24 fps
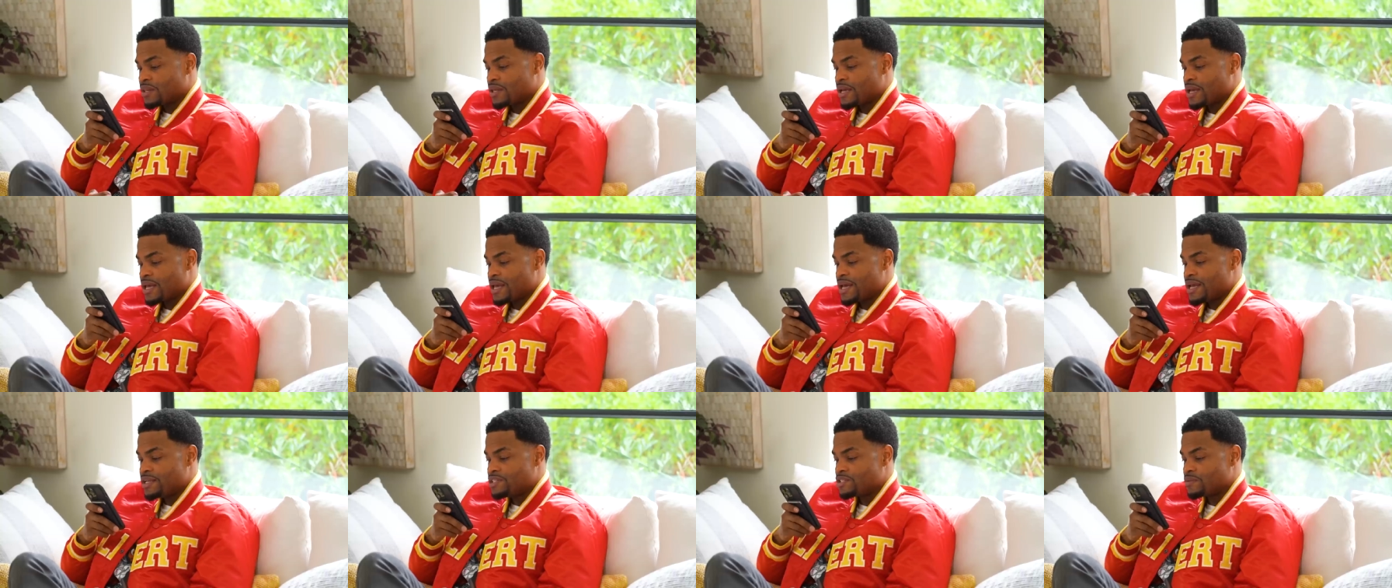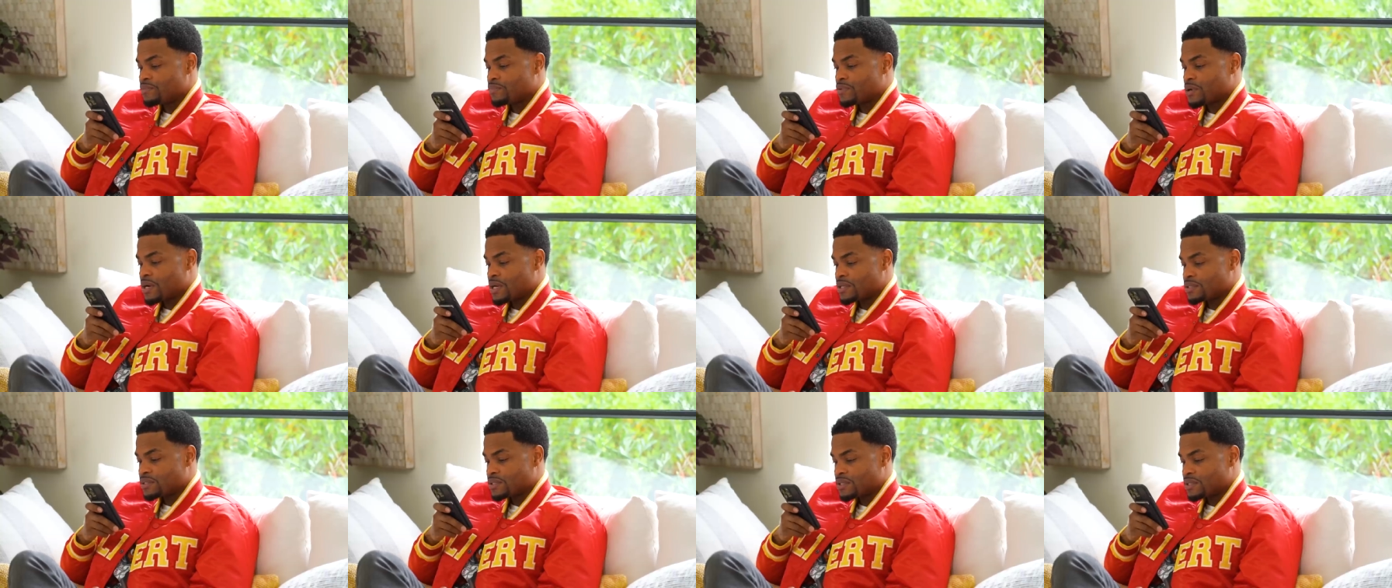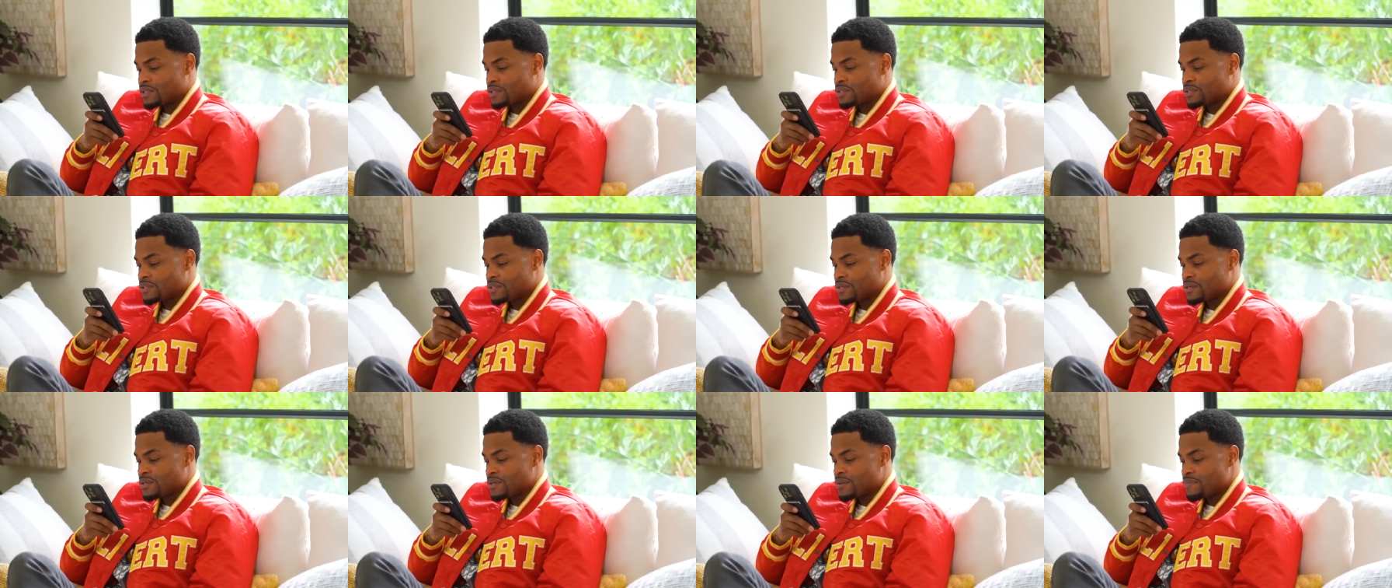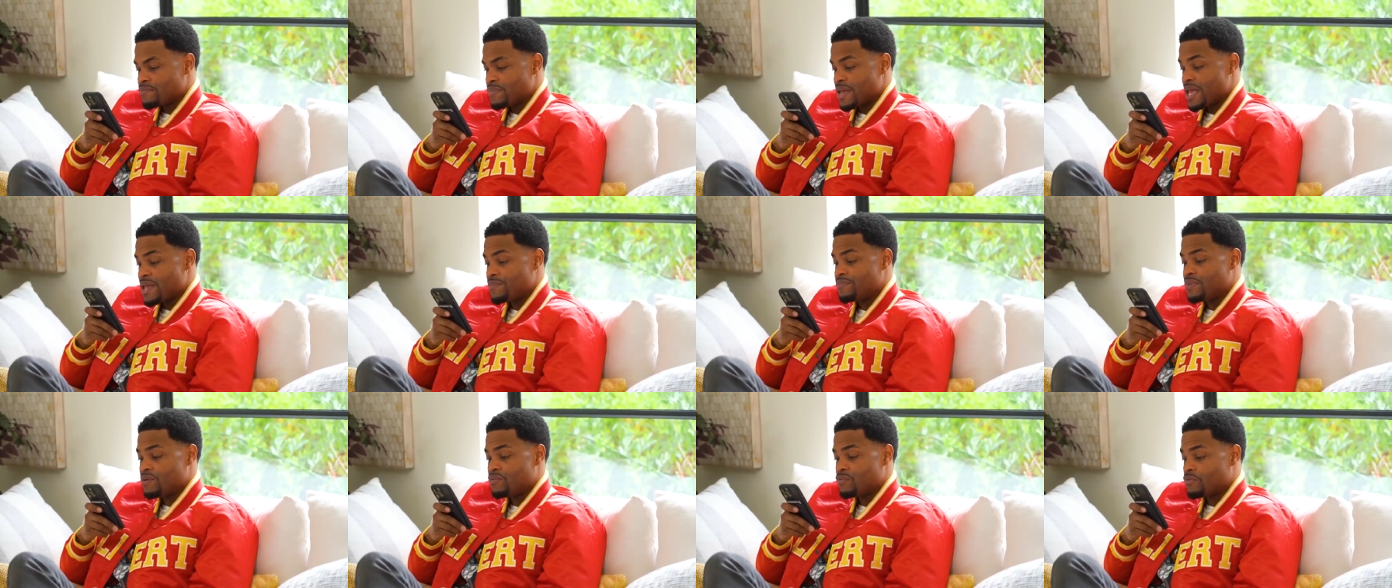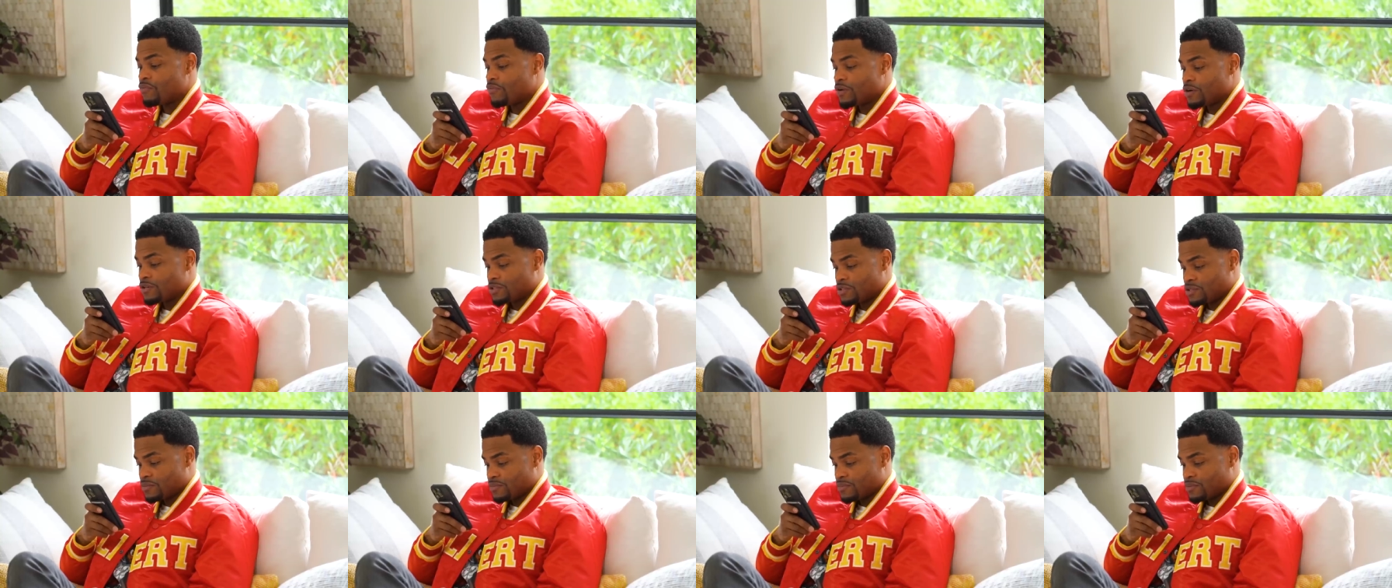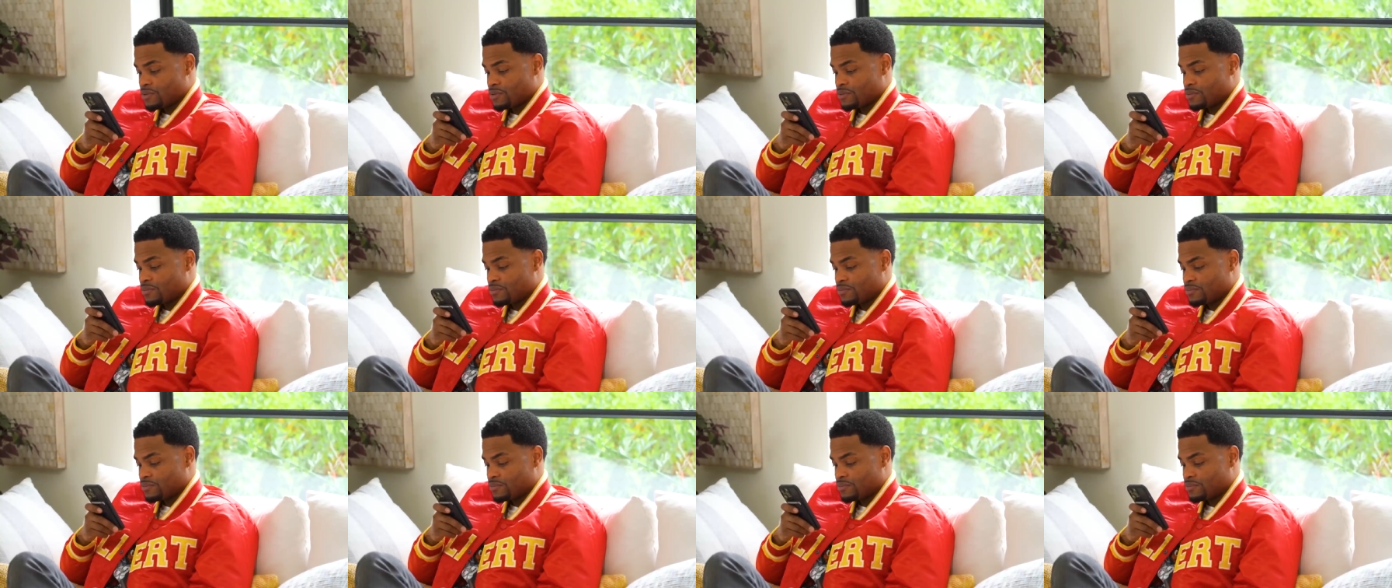that aging process may be reversible.